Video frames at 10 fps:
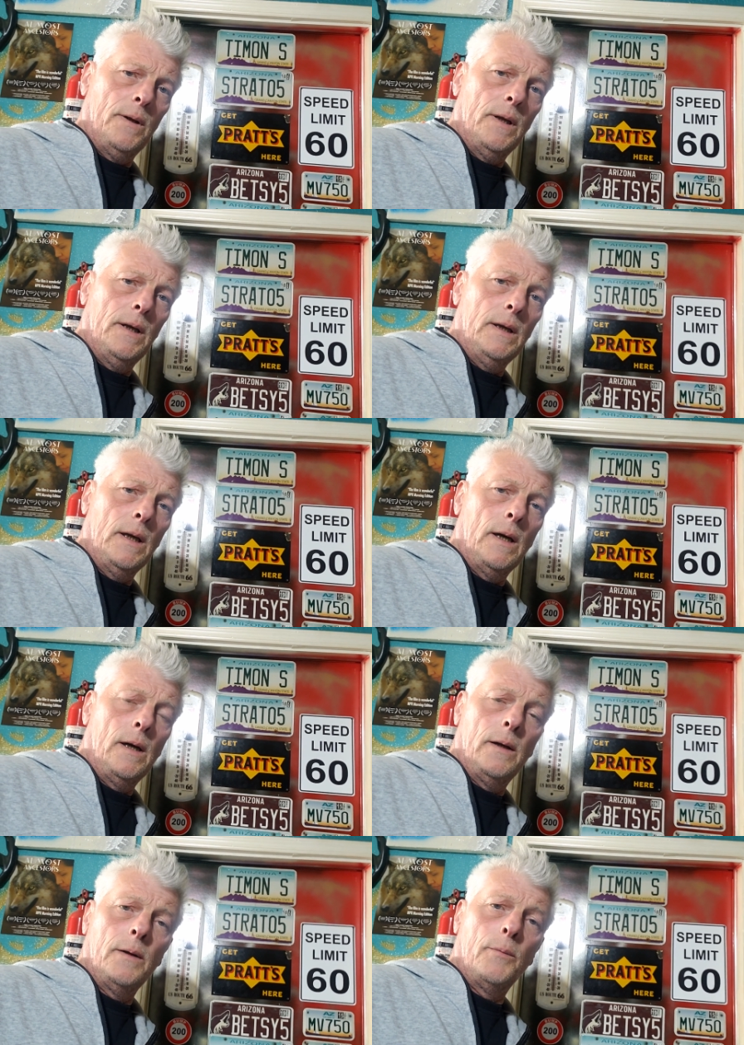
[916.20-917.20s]
the
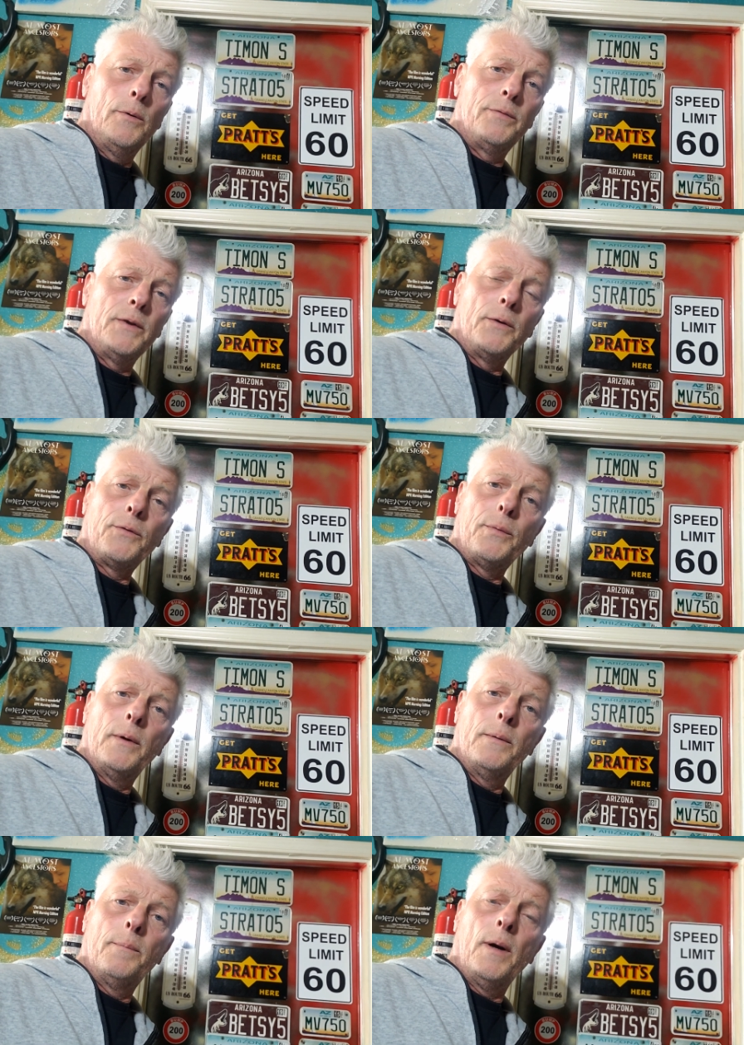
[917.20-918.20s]
uh, wolf dogs
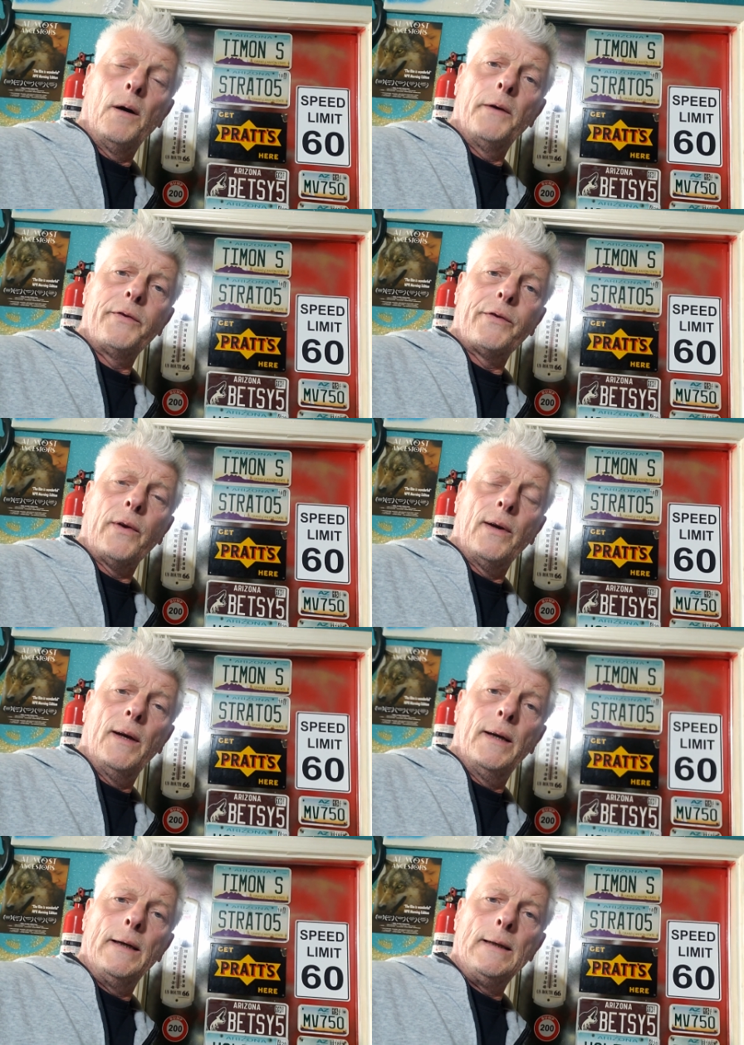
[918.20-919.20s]
will pass
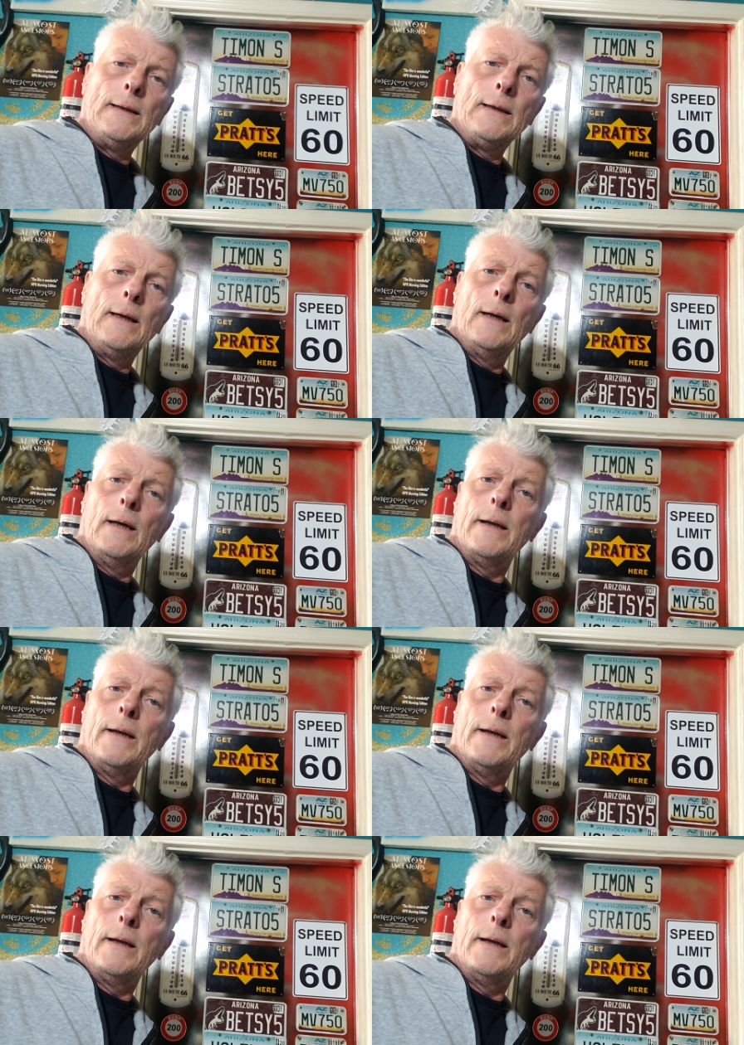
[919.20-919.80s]
and uh,